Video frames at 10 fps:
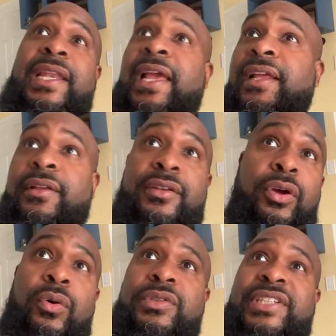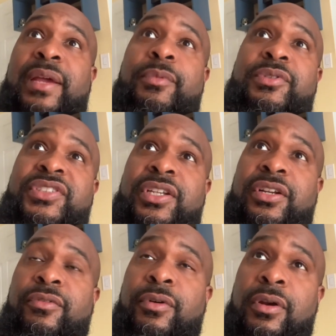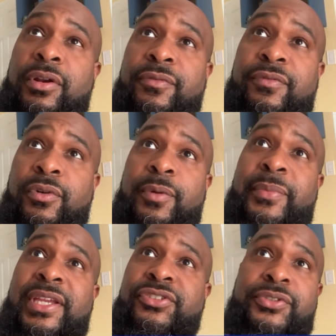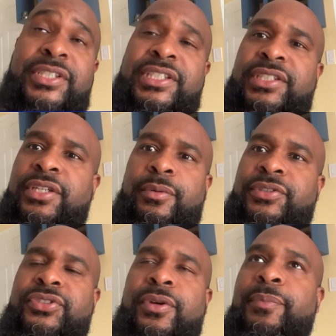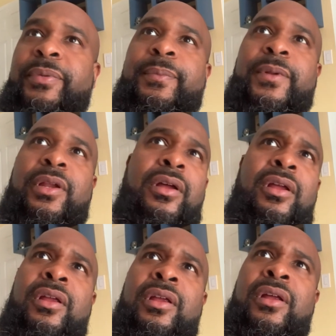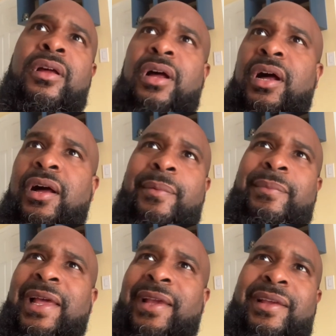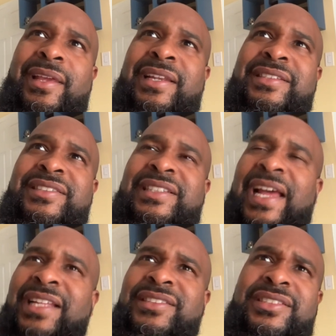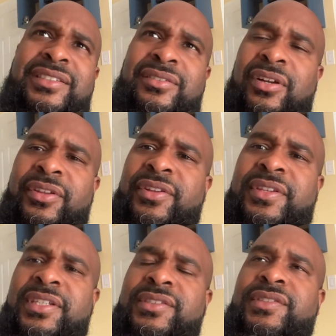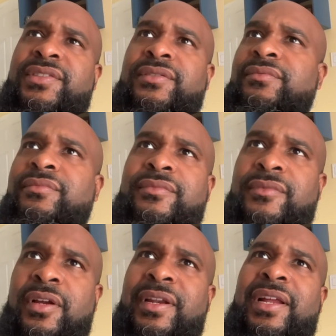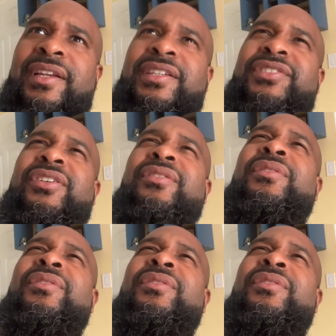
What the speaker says: Like, the whole time he was on the floor being treated, they were showing people like in the stands and other things of that nature.